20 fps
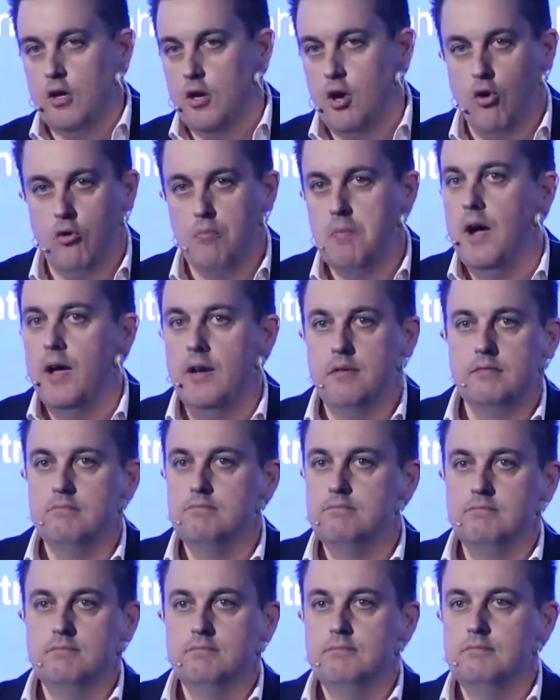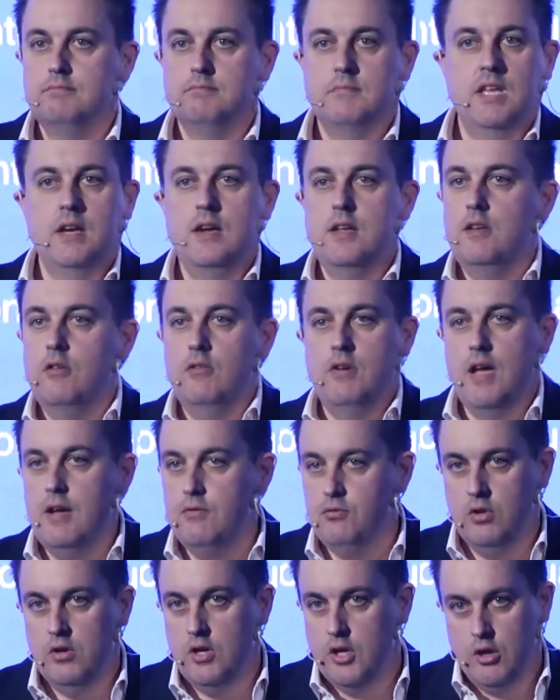the coal mine. Then I don't
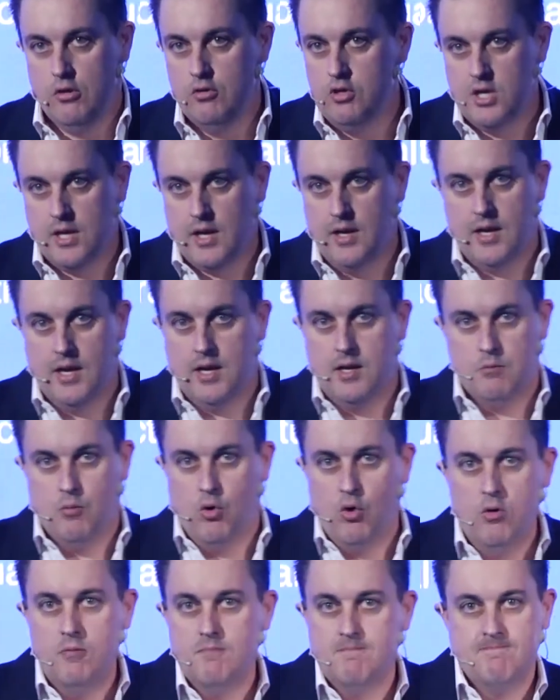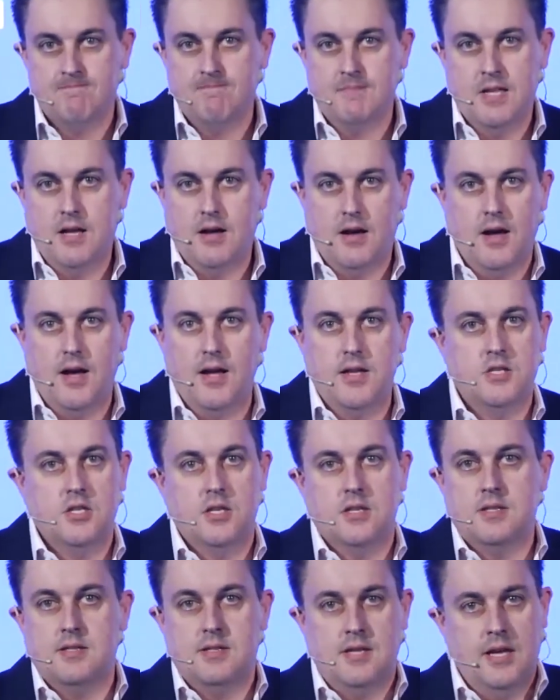have to negotiate anymore. I
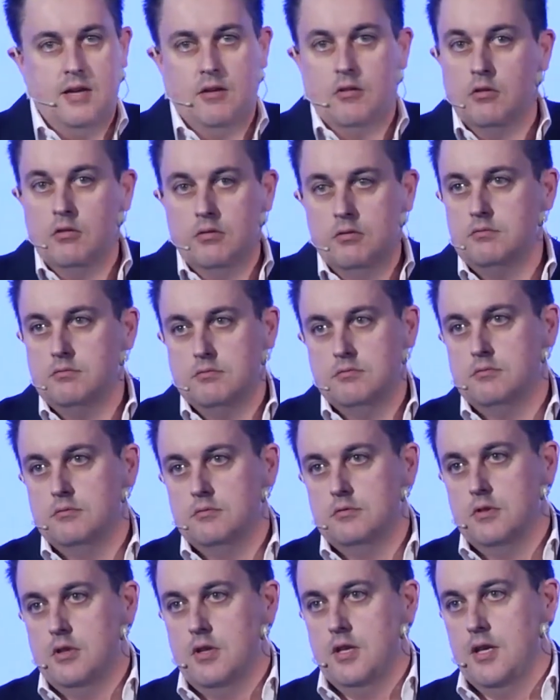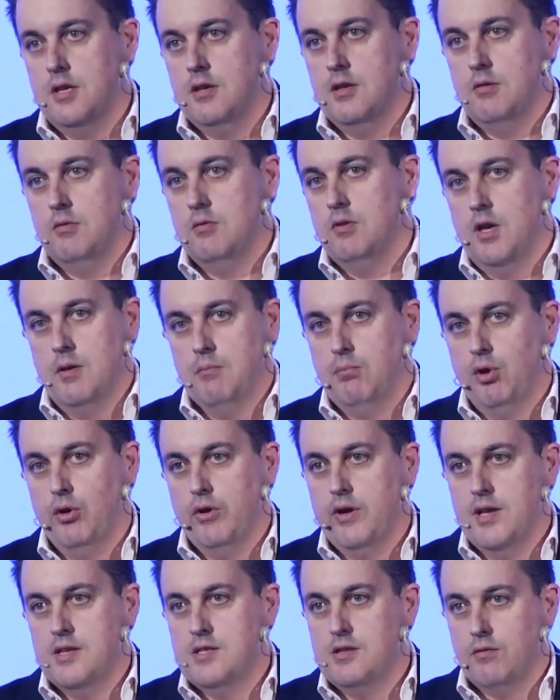just tell the
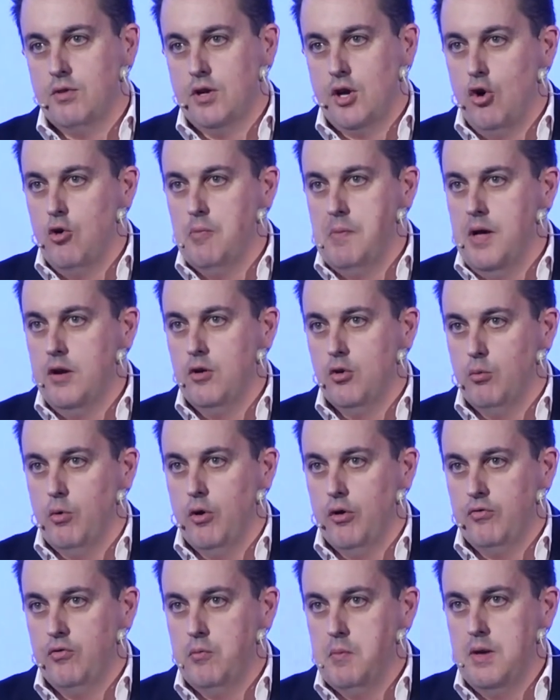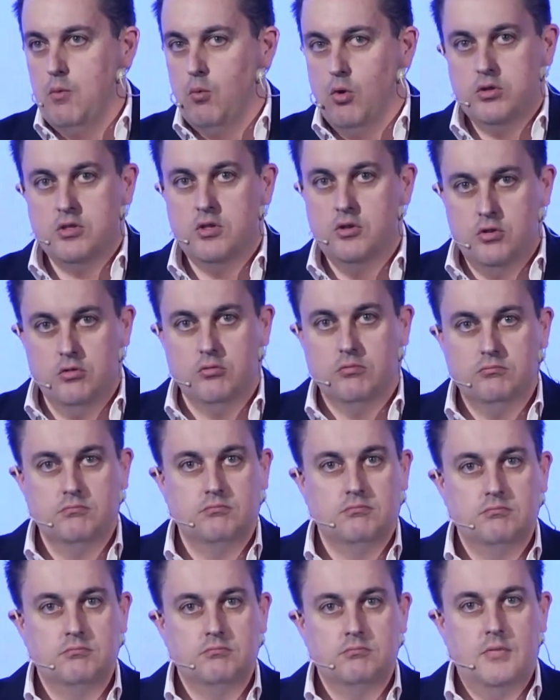employees of the coal mine who work for me what to do.
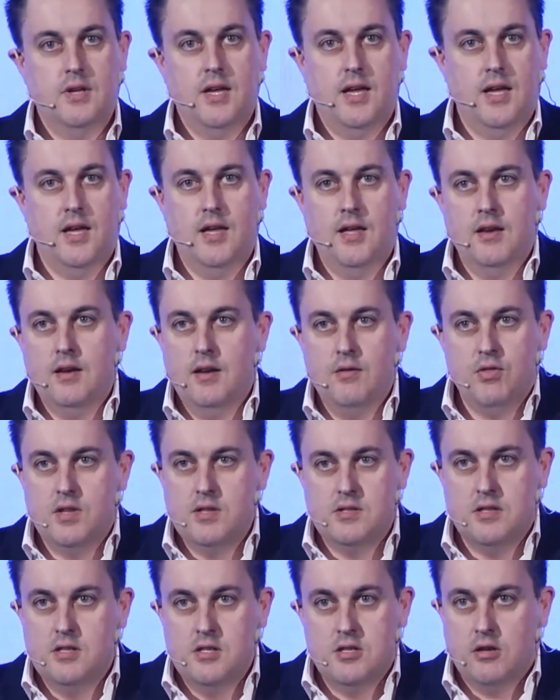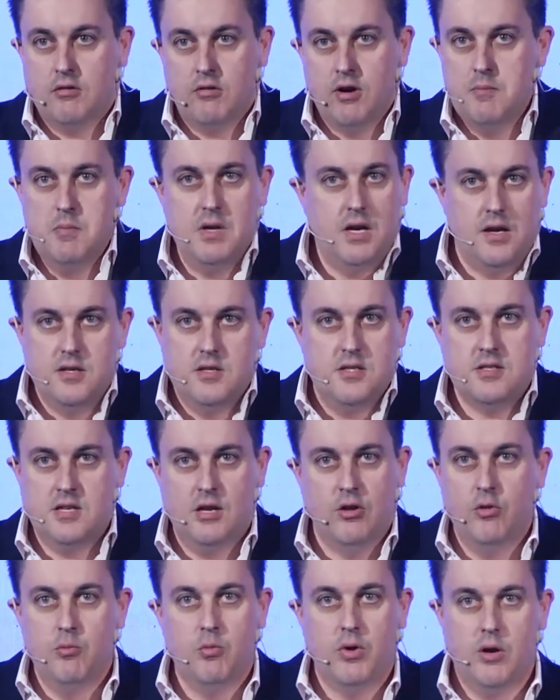And if there's a disagreement, I just
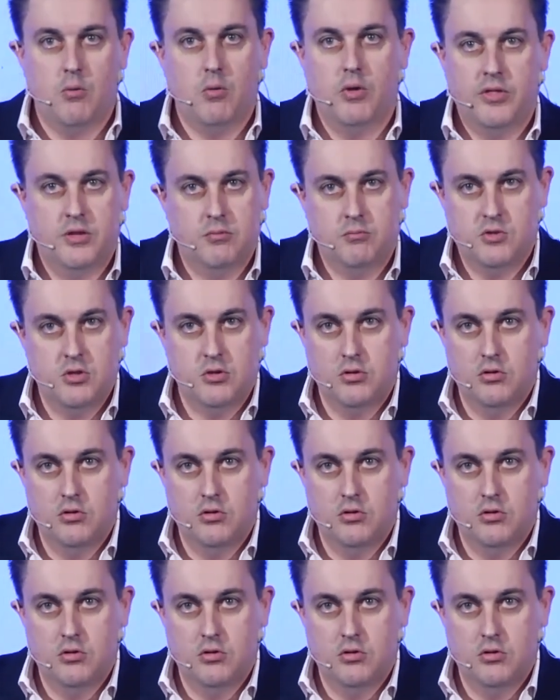tell them what I want them to